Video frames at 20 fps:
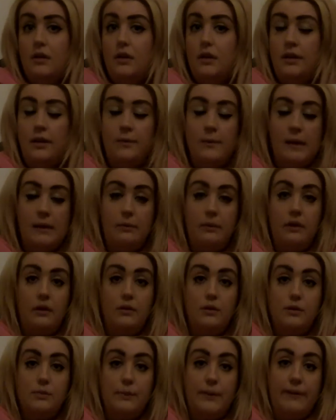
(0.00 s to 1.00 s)
you know, maybe
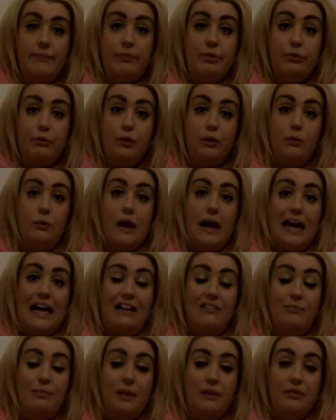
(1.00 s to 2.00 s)
who's been through what
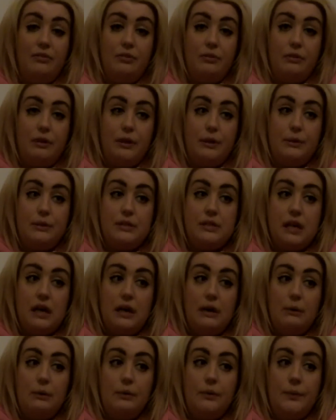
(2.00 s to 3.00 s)
I've been through.
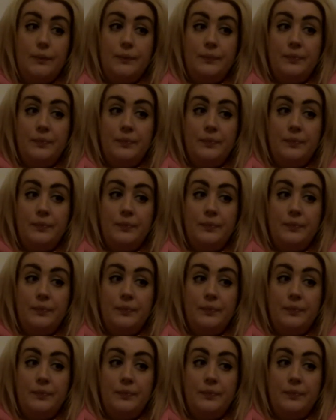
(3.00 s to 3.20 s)
So